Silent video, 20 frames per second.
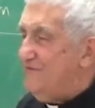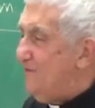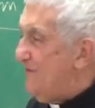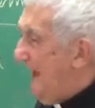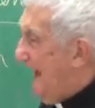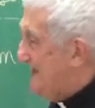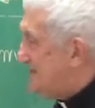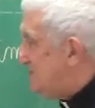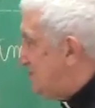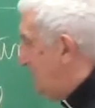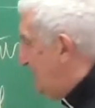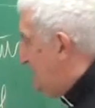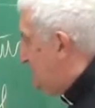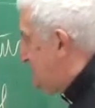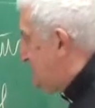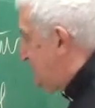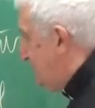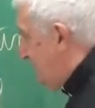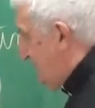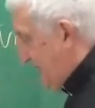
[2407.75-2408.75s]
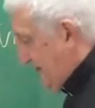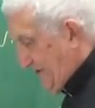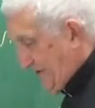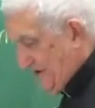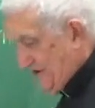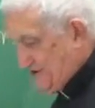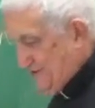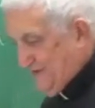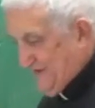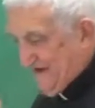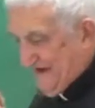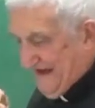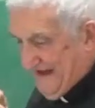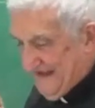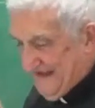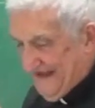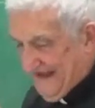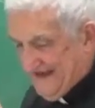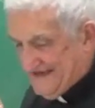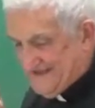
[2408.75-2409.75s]
we ask questions because we
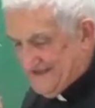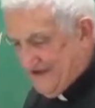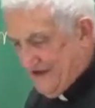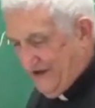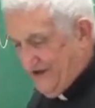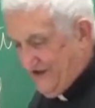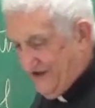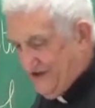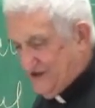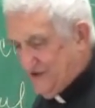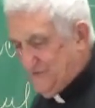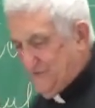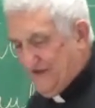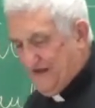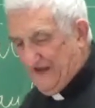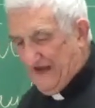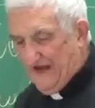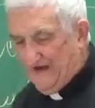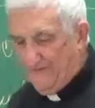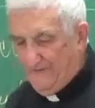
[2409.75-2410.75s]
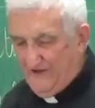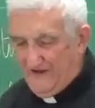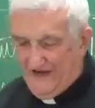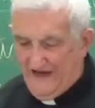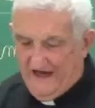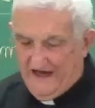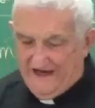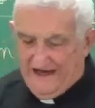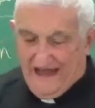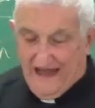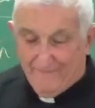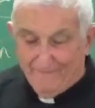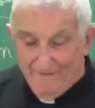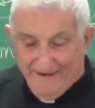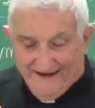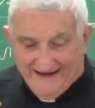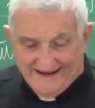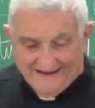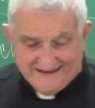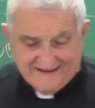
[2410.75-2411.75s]
are astonished, because we are
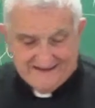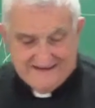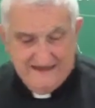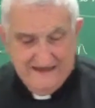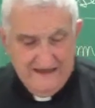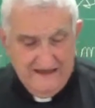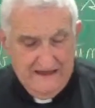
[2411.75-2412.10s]
amazed.